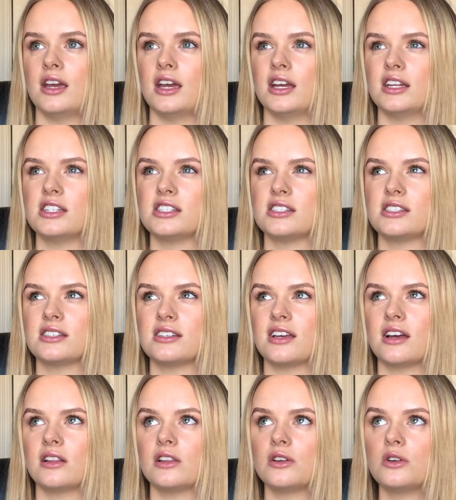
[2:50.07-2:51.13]
It's
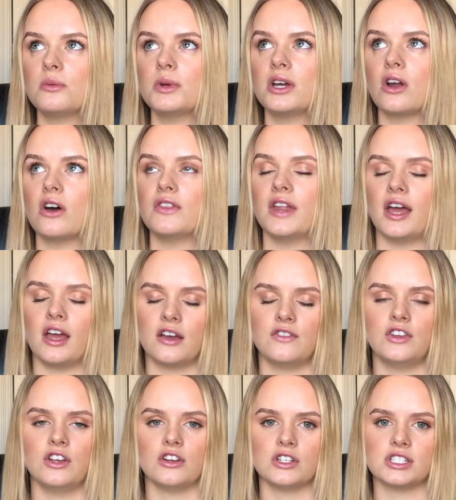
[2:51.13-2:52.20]
a little bit on the
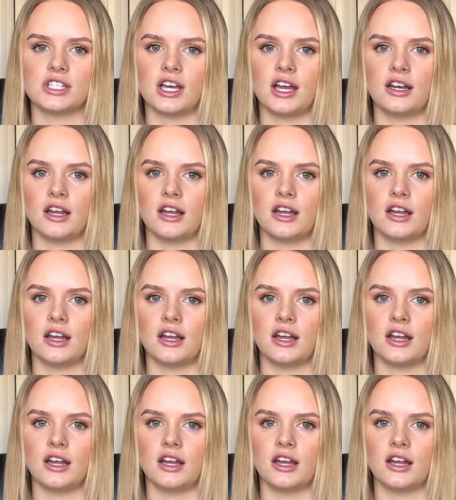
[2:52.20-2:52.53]
heavier side,